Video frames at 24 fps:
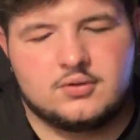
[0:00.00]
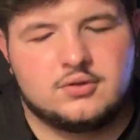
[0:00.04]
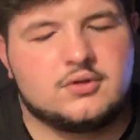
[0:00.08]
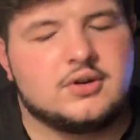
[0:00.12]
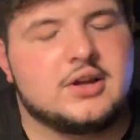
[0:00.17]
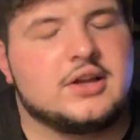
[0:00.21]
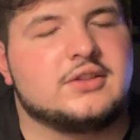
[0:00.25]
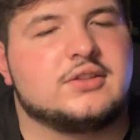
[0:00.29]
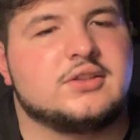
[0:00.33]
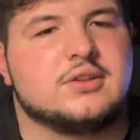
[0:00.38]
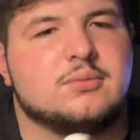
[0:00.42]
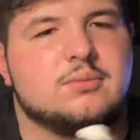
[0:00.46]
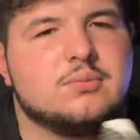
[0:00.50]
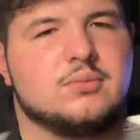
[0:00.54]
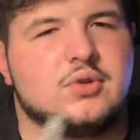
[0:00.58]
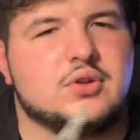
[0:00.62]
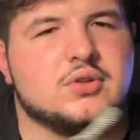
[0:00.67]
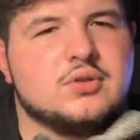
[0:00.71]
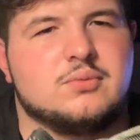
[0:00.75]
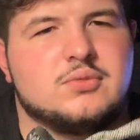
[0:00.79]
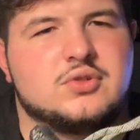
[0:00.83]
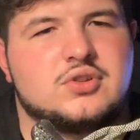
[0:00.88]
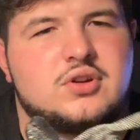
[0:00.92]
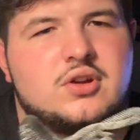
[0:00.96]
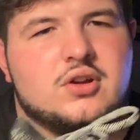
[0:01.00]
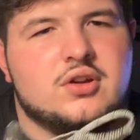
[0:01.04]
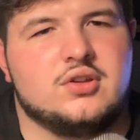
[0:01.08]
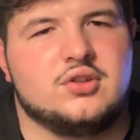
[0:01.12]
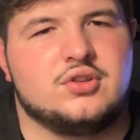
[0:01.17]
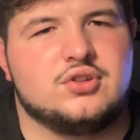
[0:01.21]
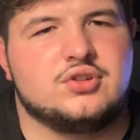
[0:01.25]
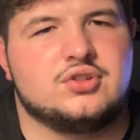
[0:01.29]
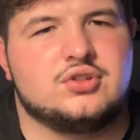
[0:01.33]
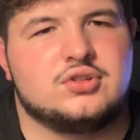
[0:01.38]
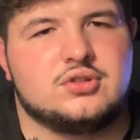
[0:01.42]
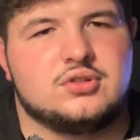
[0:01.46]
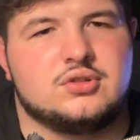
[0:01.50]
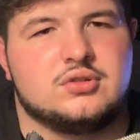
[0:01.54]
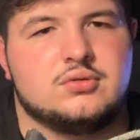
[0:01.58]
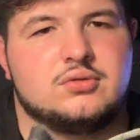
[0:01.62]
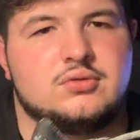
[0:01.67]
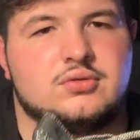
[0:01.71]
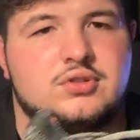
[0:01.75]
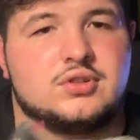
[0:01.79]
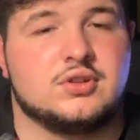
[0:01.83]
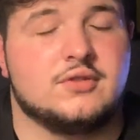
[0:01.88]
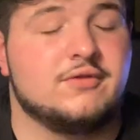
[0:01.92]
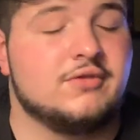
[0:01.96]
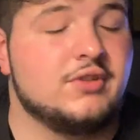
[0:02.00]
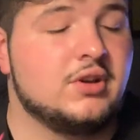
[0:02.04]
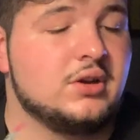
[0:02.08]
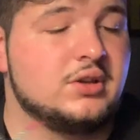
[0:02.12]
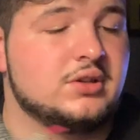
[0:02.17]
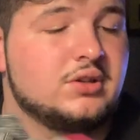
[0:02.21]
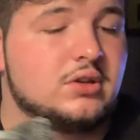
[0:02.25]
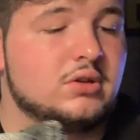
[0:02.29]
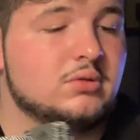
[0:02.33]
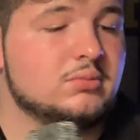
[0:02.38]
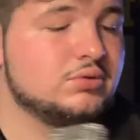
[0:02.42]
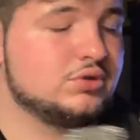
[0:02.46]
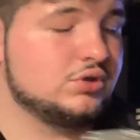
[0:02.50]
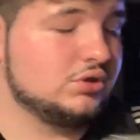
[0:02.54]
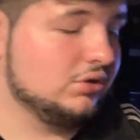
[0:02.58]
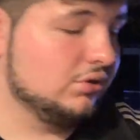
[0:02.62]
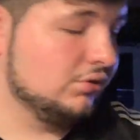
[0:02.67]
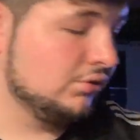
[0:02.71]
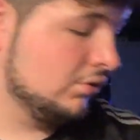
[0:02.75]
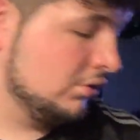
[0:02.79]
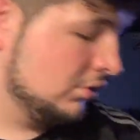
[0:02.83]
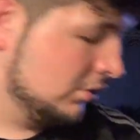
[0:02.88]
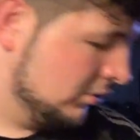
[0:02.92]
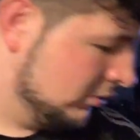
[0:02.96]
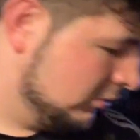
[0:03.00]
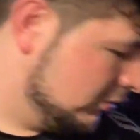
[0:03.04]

throughout the majority of this shoe. So very dope shoe.